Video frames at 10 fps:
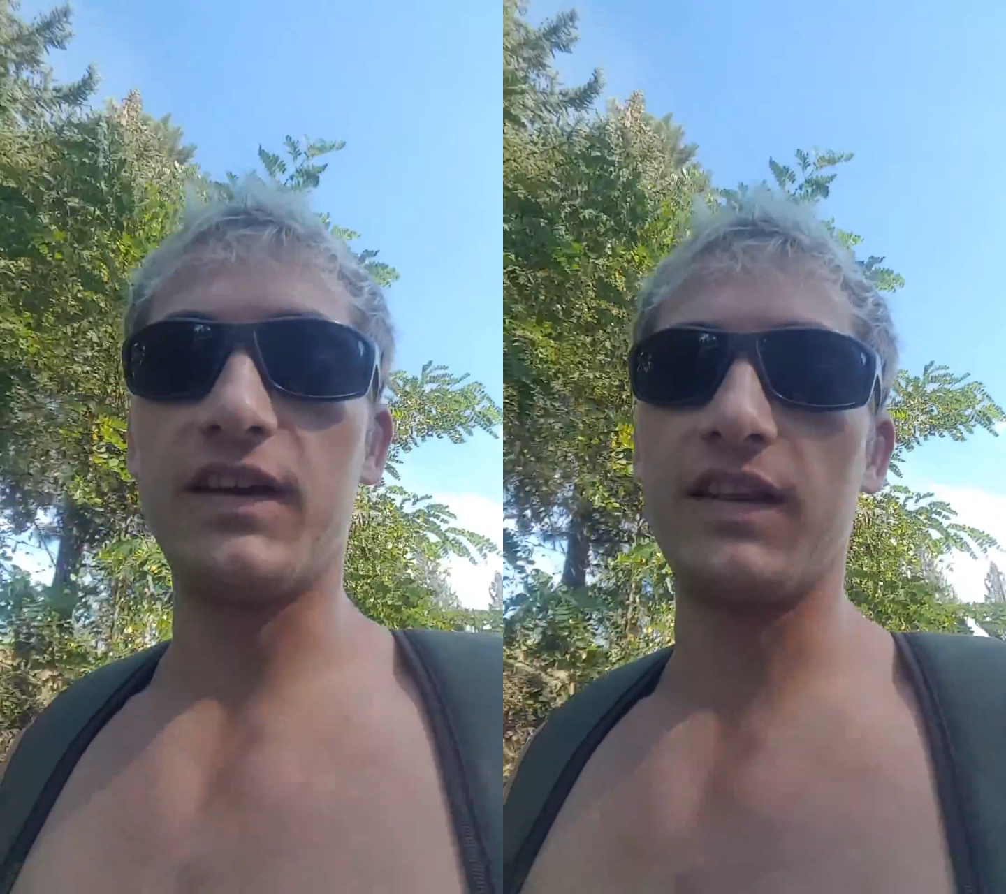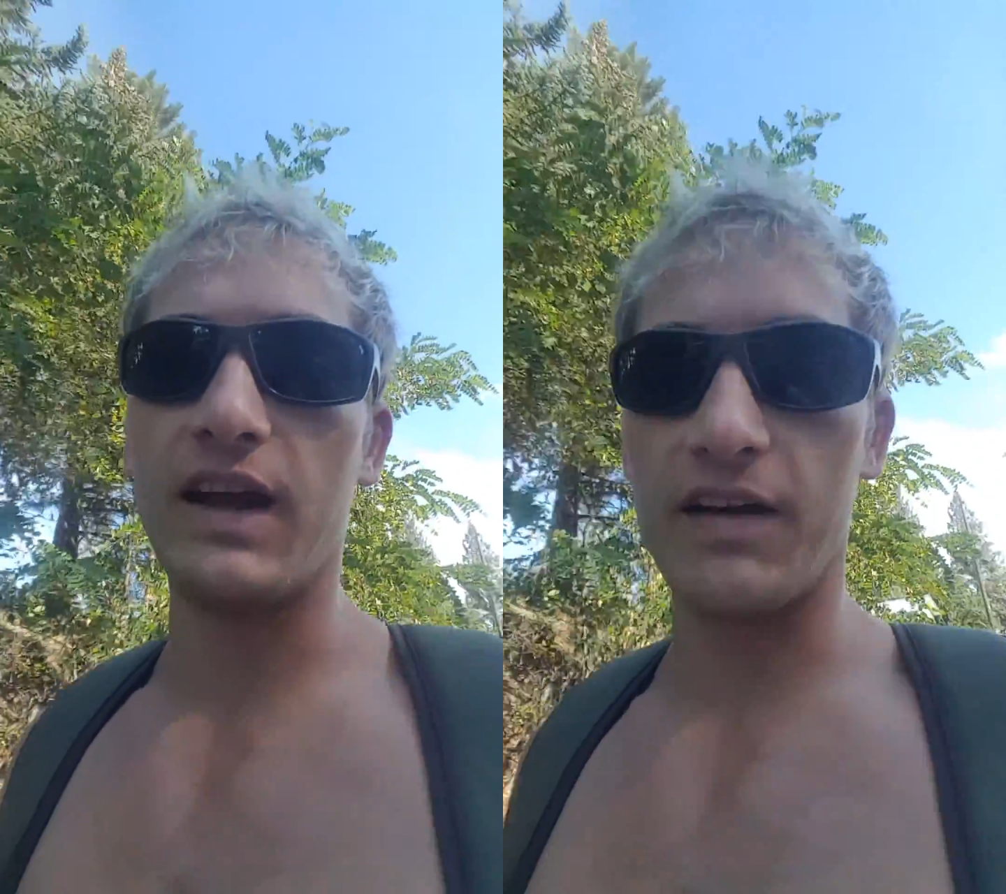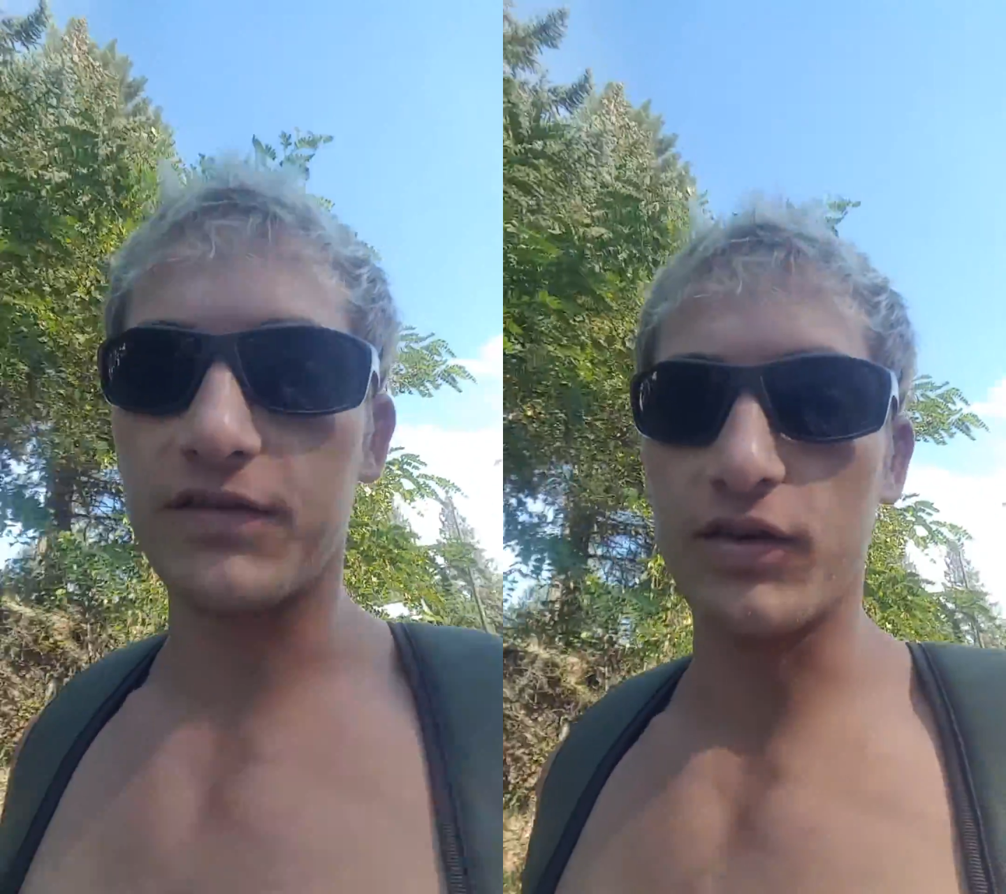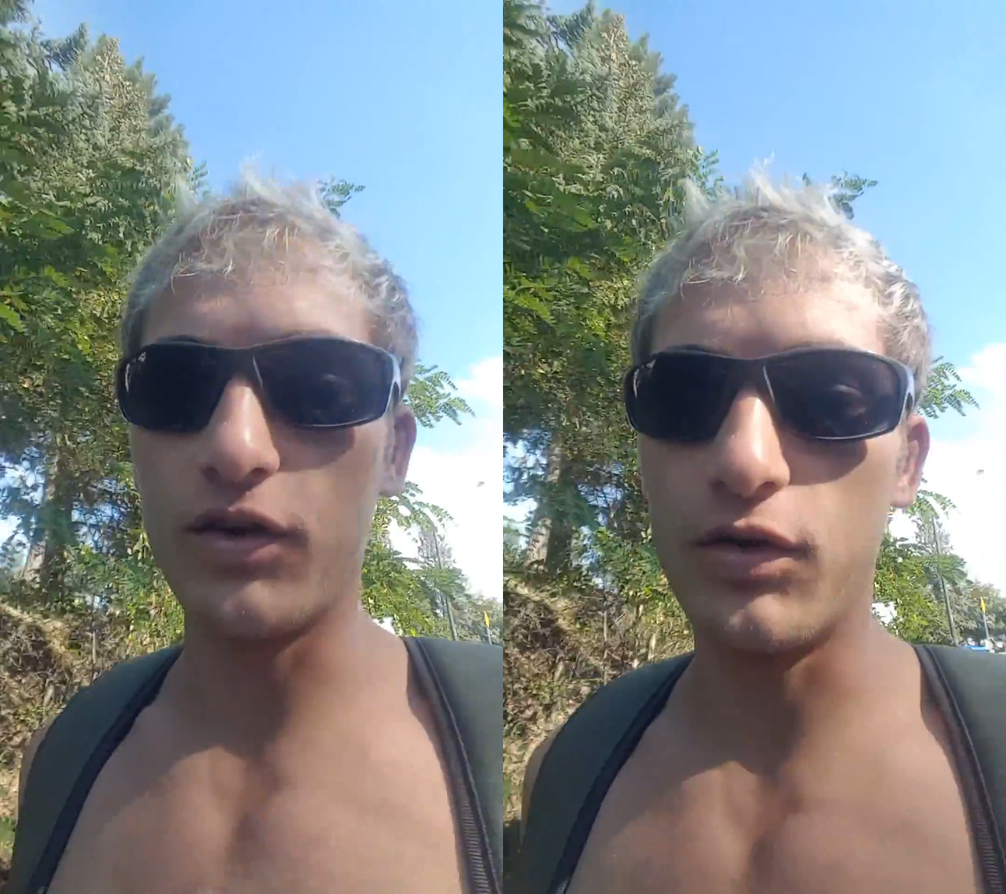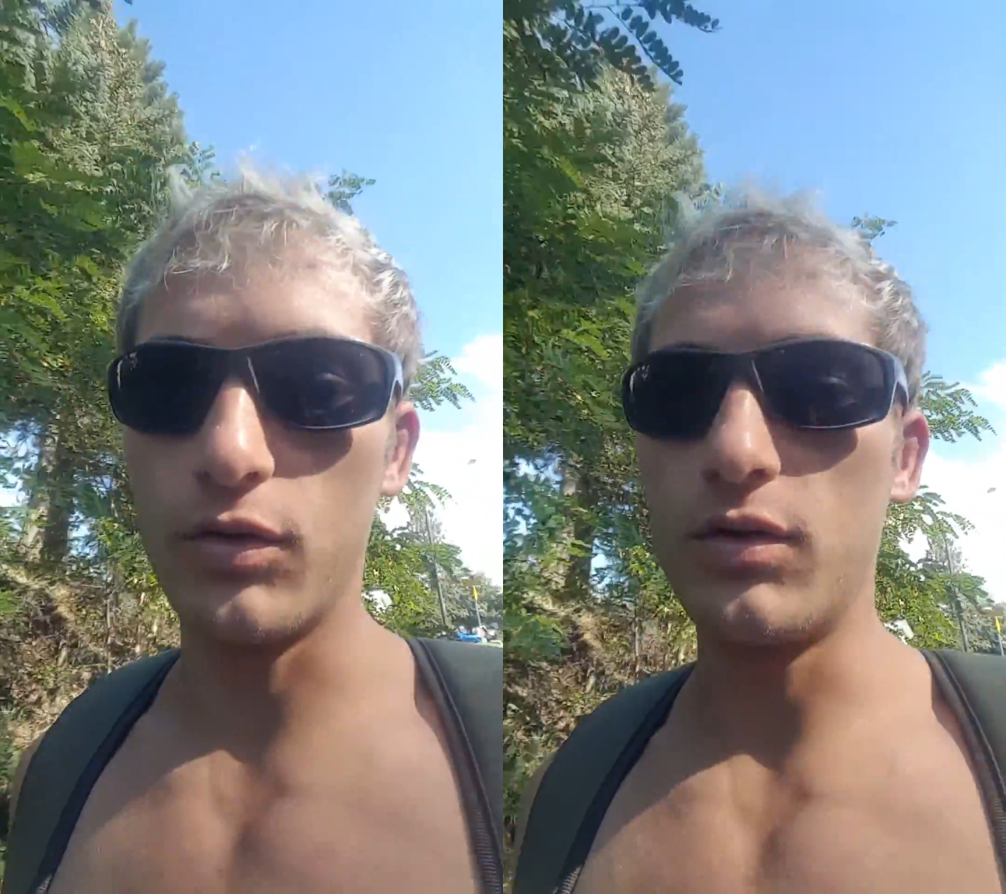in the
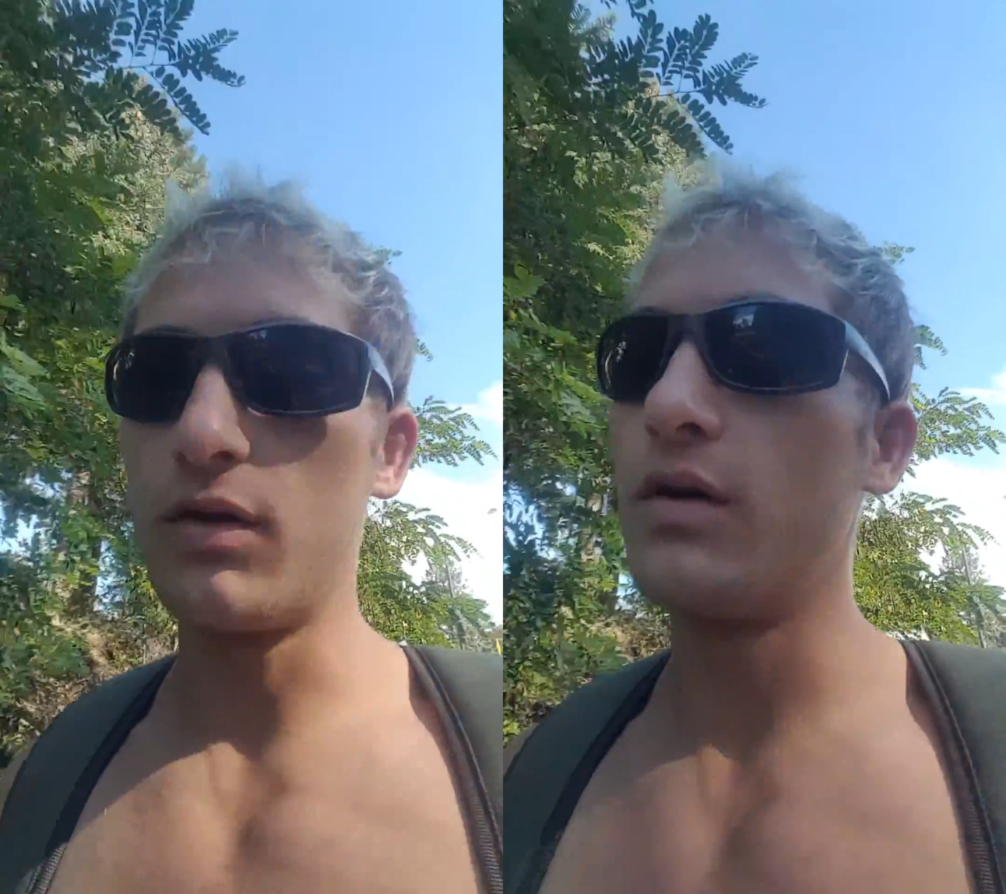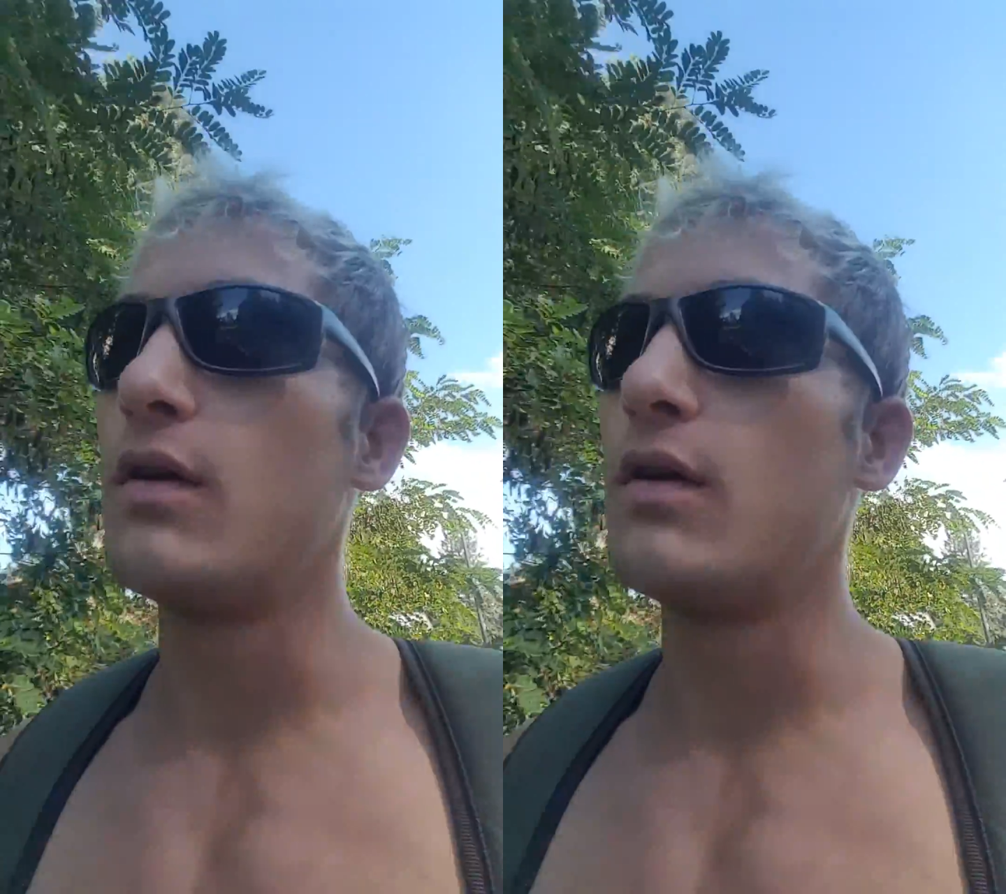afternoon.